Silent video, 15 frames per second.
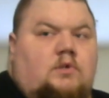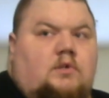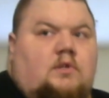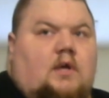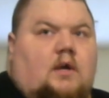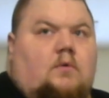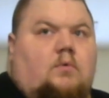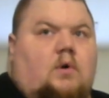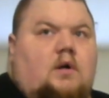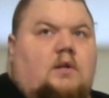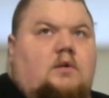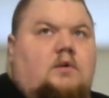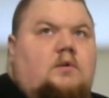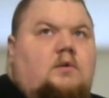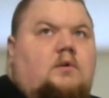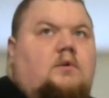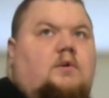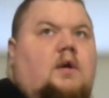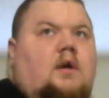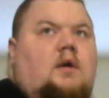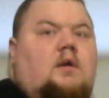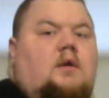that quad,
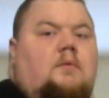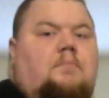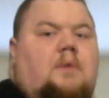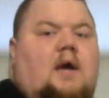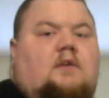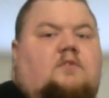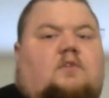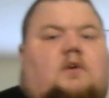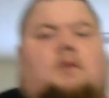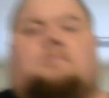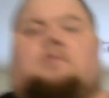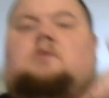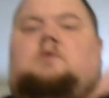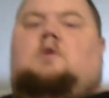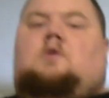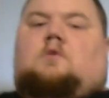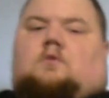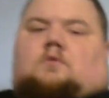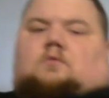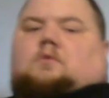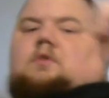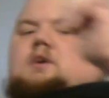okay, he backs up,
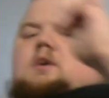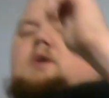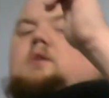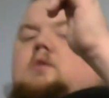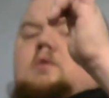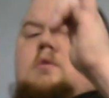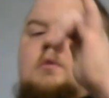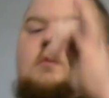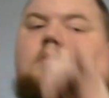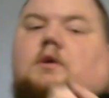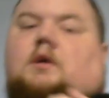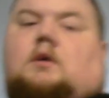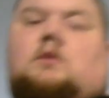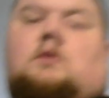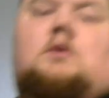throw the kick, okay?